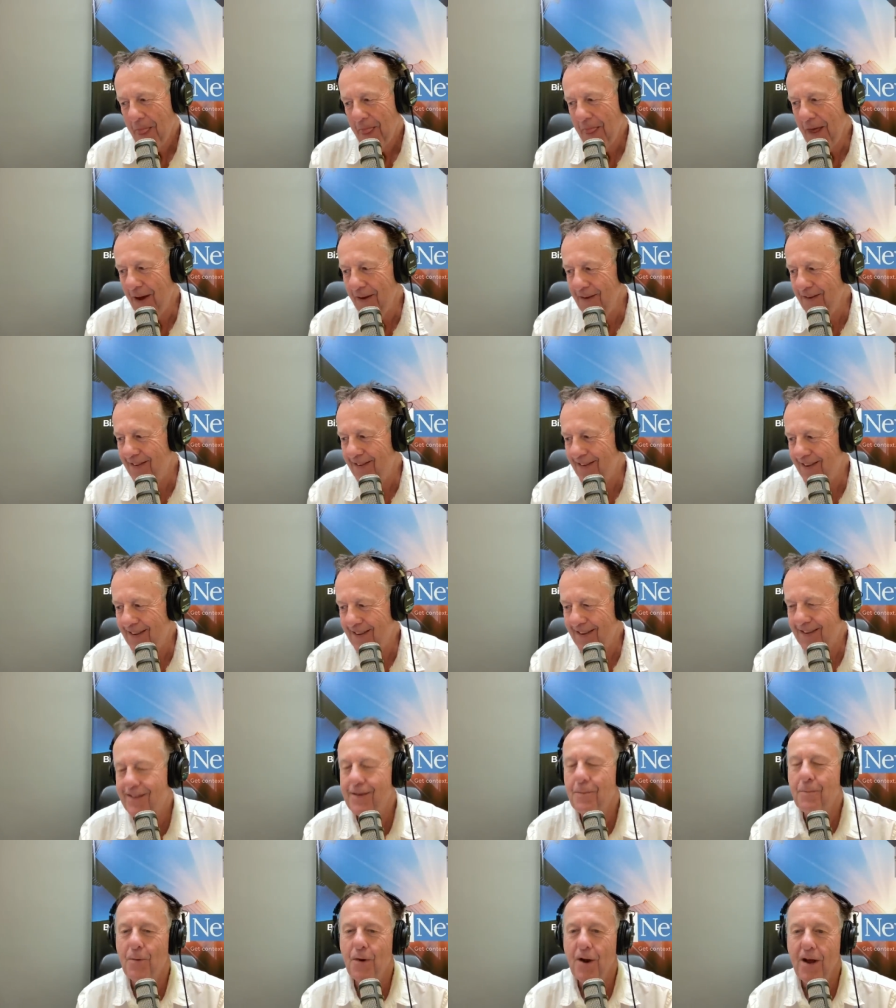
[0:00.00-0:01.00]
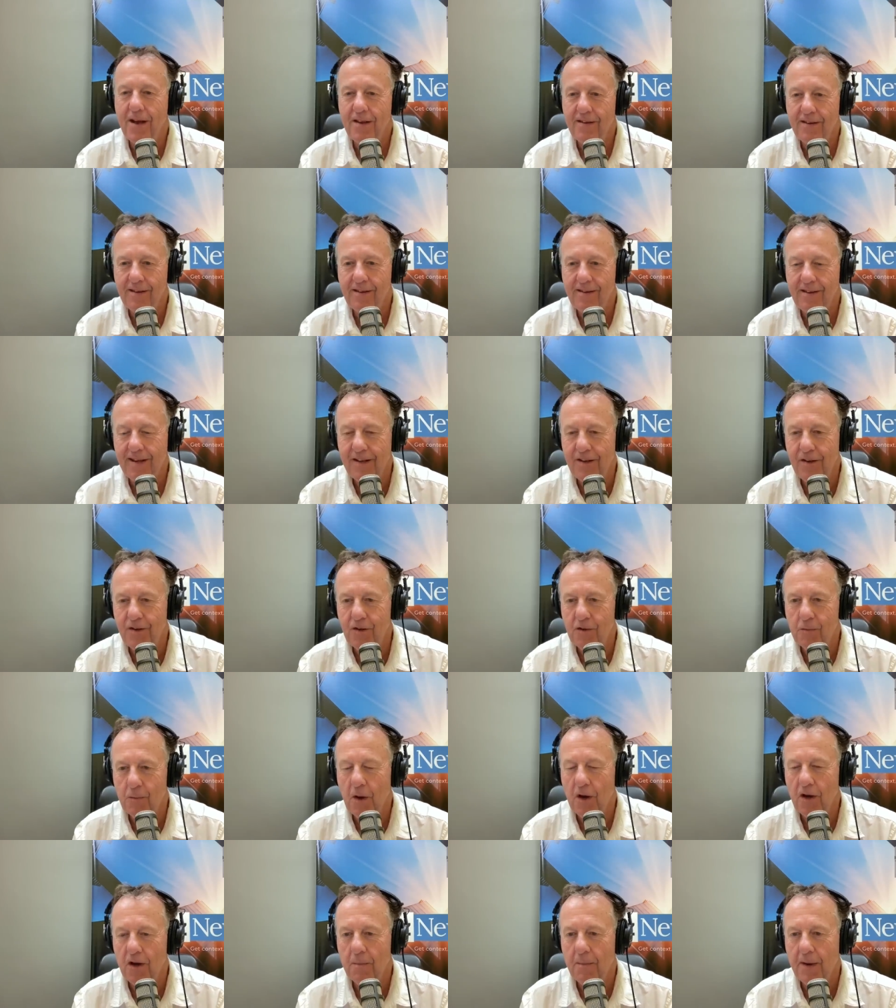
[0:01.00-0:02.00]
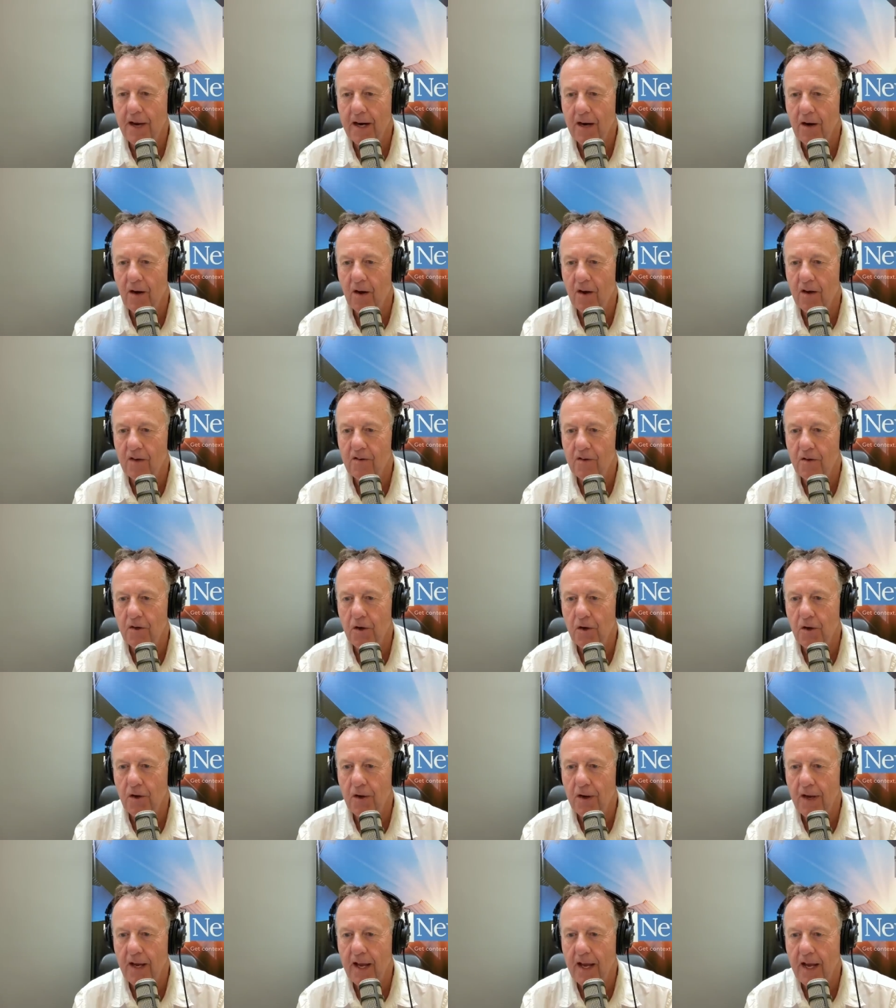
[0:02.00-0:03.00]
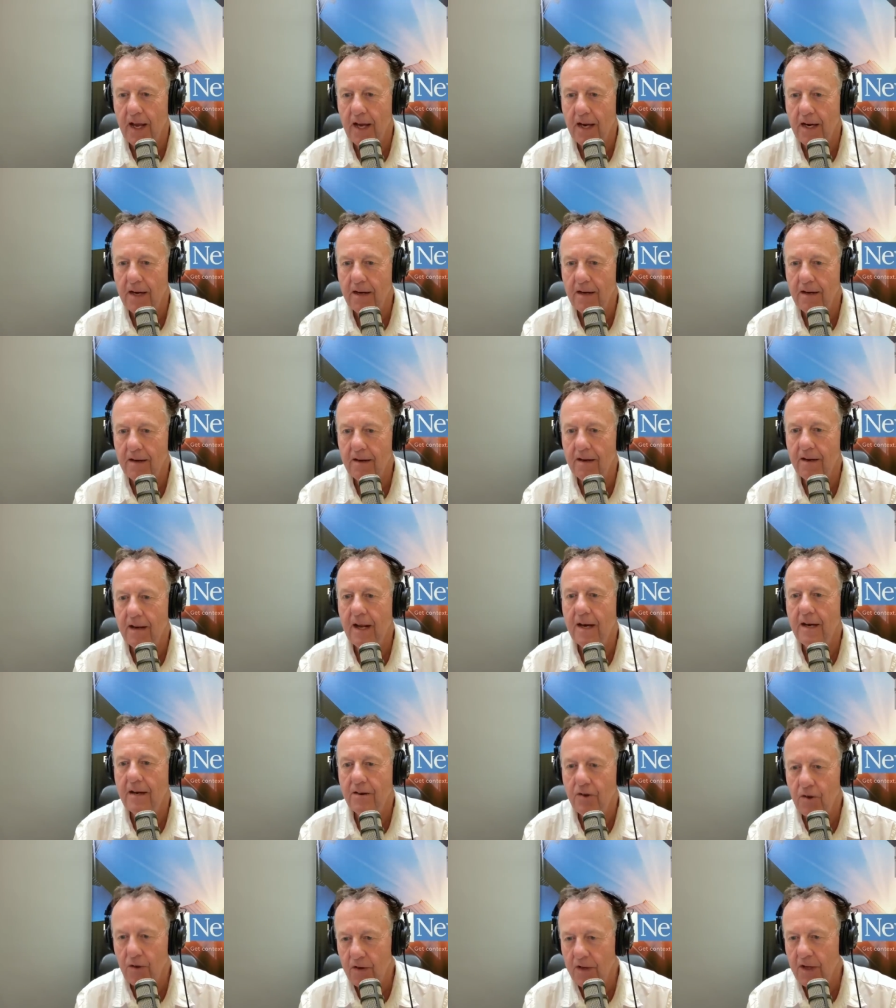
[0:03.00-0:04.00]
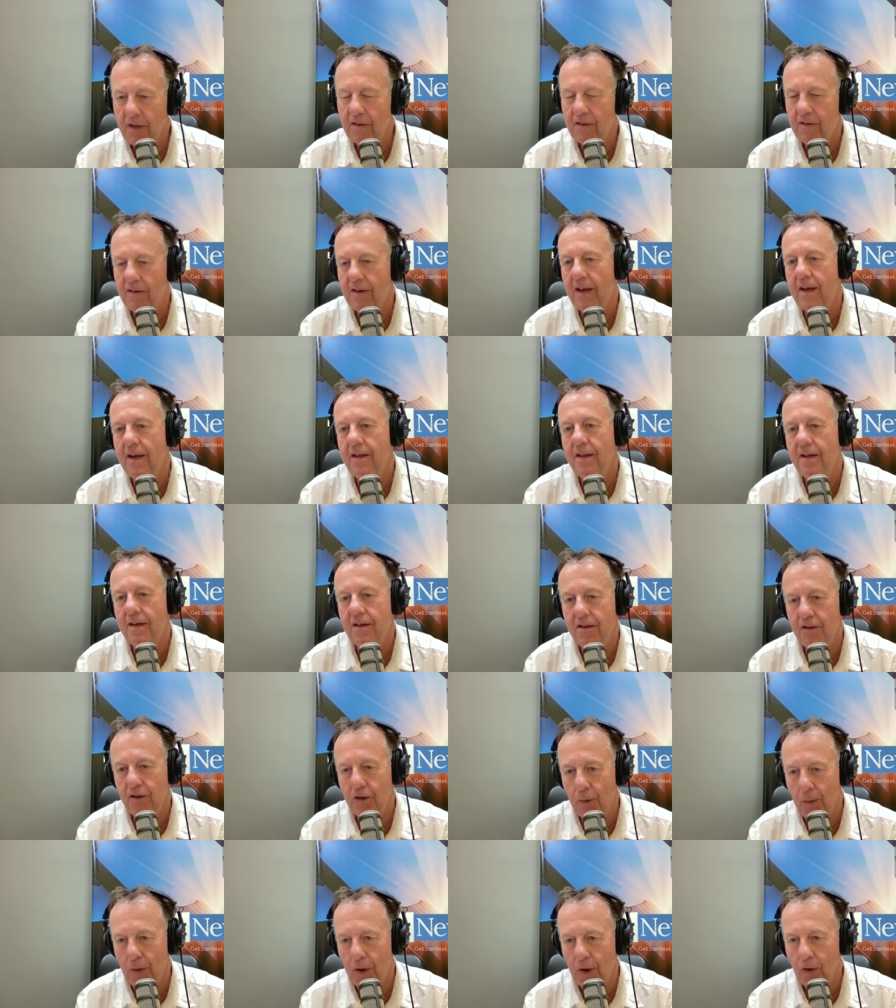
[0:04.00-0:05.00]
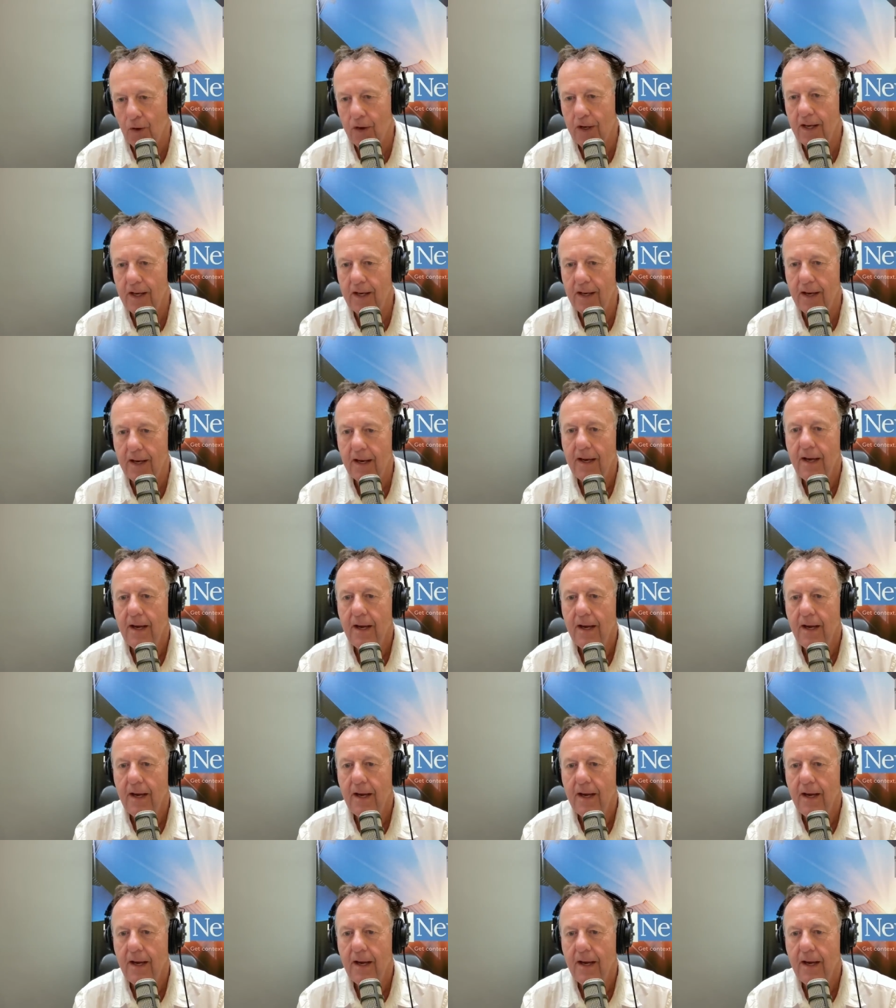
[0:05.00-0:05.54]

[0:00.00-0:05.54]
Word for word: those surprises that you spoke about last year, and and you did say that you were looking